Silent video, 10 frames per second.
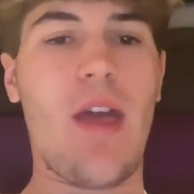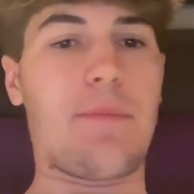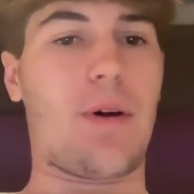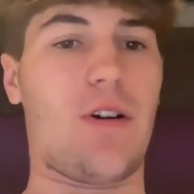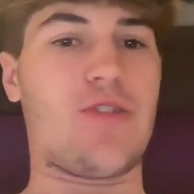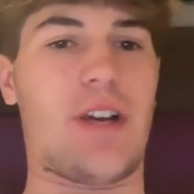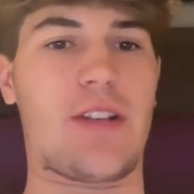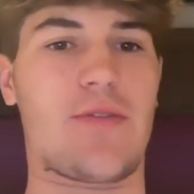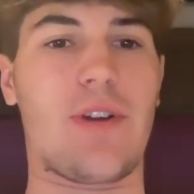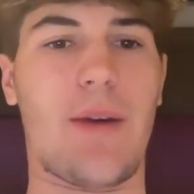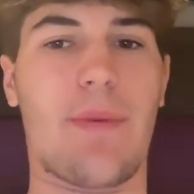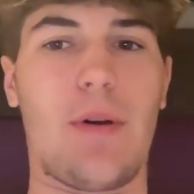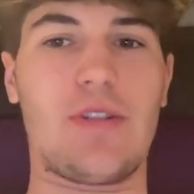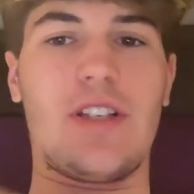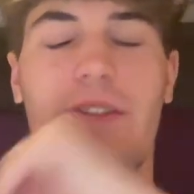Apologize for not
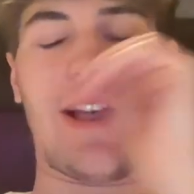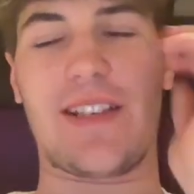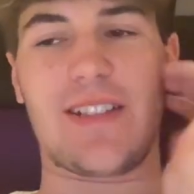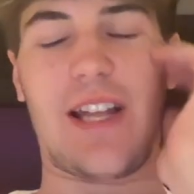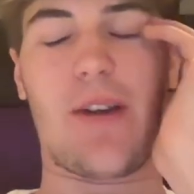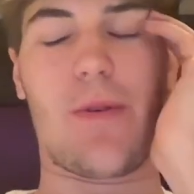posting last night.